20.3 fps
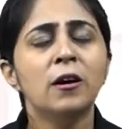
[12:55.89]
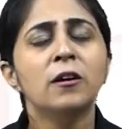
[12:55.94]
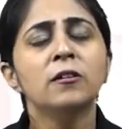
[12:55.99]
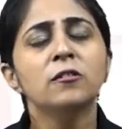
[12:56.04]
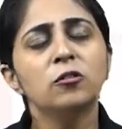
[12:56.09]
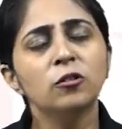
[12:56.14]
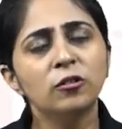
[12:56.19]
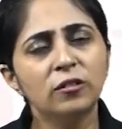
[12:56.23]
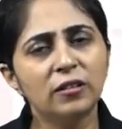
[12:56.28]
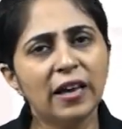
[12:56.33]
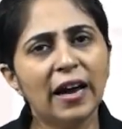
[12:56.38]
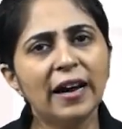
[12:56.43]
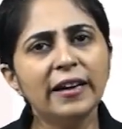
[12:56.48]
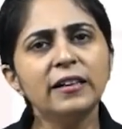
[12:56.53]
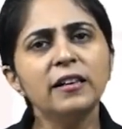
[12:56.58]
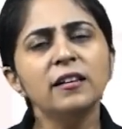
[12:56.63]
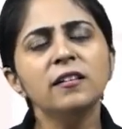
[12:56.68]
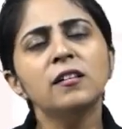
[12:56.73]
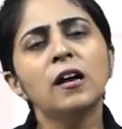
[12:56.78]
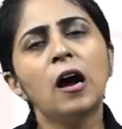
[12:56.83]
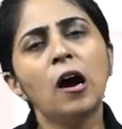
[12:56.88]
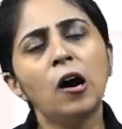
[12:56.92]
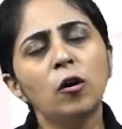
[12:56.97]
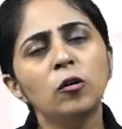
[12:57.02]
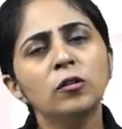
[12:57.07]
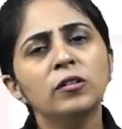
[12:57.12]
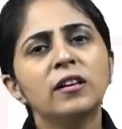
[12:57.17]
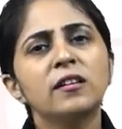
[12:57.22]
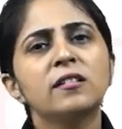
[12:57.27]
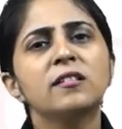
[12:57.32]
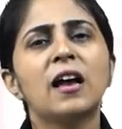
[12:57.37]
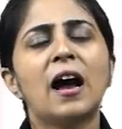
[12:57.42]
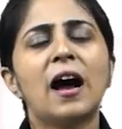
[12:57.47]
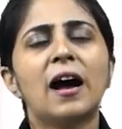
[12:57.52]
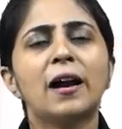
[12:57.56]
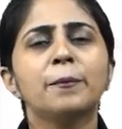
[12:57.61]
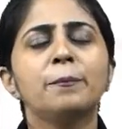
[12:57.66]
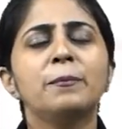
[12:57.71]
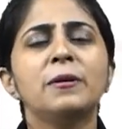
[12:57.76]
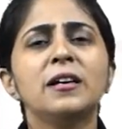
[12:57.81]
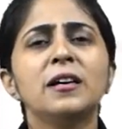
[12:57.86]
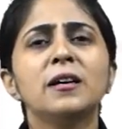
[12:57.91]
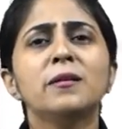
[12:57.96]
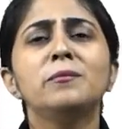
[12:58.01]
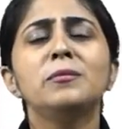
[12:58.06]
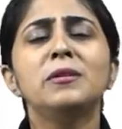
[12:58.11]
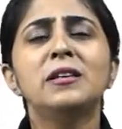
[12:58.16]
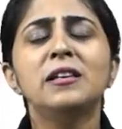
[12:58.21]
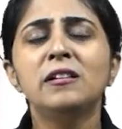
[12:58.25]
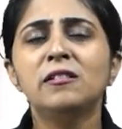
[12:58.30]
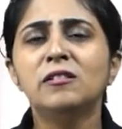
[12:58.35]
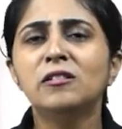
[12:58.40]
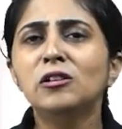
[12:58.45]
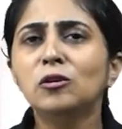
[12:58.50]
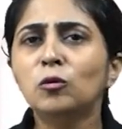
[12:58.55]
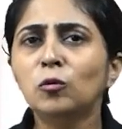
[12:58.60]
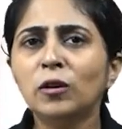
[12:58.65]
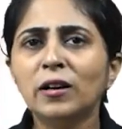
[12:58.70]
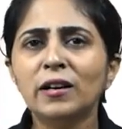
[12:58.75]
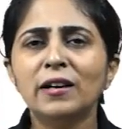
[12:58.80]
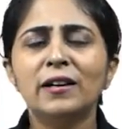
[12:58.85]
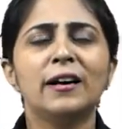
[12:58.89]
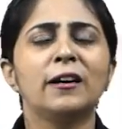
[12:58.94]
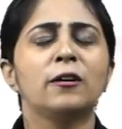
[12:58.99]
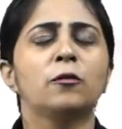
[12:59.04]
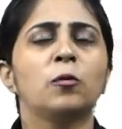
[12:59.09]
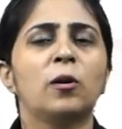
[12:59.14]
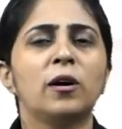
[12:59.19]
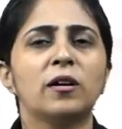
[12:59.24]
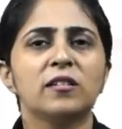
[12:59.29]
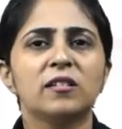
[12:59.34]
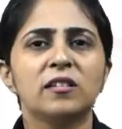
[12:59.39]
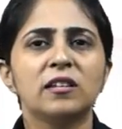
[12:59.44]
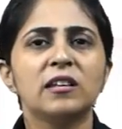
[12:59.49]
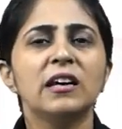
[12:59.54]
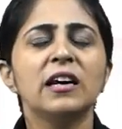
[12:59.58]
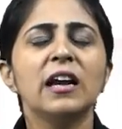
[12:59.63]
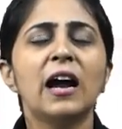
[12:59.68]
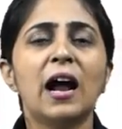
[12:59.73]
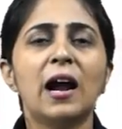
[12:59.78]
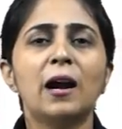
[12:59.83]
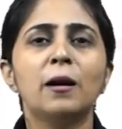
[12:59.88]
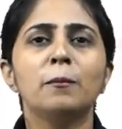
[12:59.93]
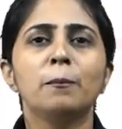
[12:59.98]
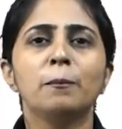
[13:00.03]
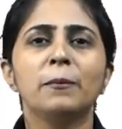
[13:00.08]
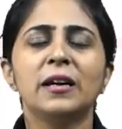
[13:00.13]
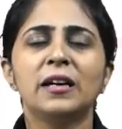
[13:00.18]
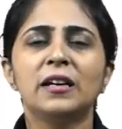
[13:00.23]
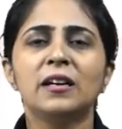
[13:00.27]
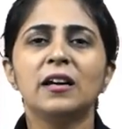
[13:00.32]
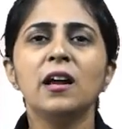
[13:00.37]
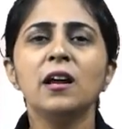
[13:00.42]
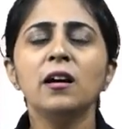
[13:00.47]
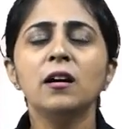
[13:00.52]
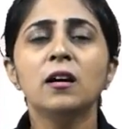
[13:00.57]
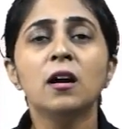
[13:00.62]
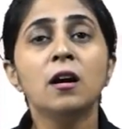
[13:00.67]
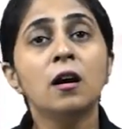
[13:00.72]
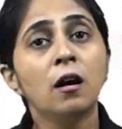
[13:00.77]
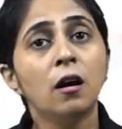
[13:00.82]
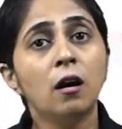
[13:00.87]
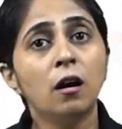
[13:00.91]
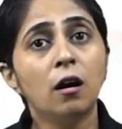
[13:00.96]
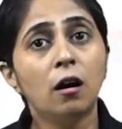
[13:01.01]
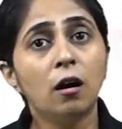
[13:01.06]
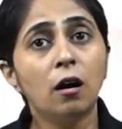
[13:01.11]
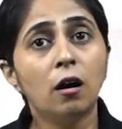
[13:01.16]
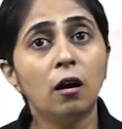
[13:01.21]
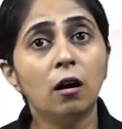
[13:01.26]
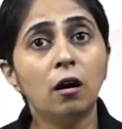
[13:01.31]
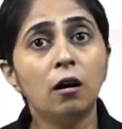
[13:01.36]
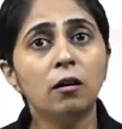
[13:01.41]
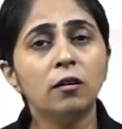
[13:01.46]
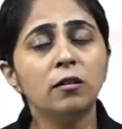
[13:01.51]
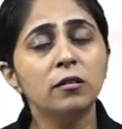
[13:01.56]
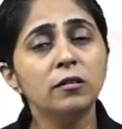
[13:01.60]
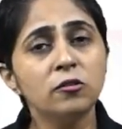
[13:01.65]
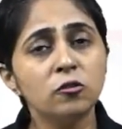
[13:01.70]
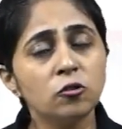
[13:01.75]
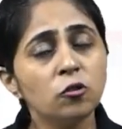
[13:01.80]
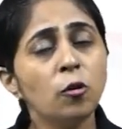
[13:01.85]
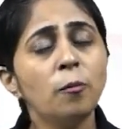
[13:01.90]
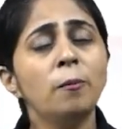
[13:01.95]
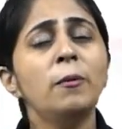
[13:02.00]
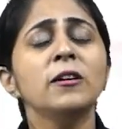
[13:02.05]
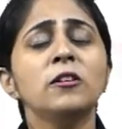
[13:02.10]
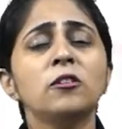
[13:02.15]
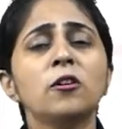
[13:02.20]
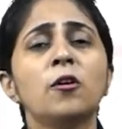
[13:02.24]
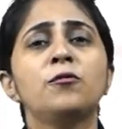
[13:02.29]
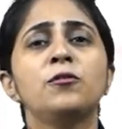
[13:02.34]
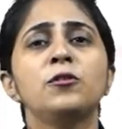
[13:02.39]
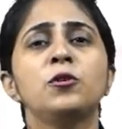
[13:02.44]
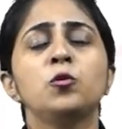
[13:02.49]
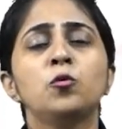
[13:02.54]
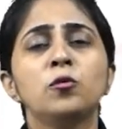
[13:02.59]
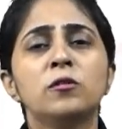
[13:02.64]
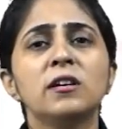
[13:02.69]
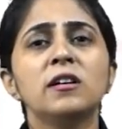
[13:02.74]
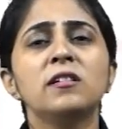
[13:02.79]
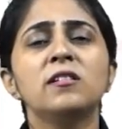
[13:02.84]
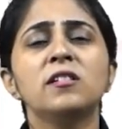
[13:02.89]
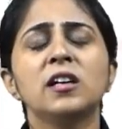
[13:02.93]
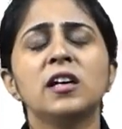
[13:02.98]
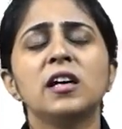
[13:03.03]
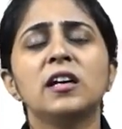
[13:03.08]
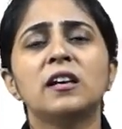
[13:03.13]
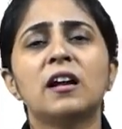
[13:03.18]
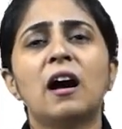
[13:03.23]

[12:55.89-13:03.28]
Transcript: So that is how this RBM, these neural networks, they are making so much of usage in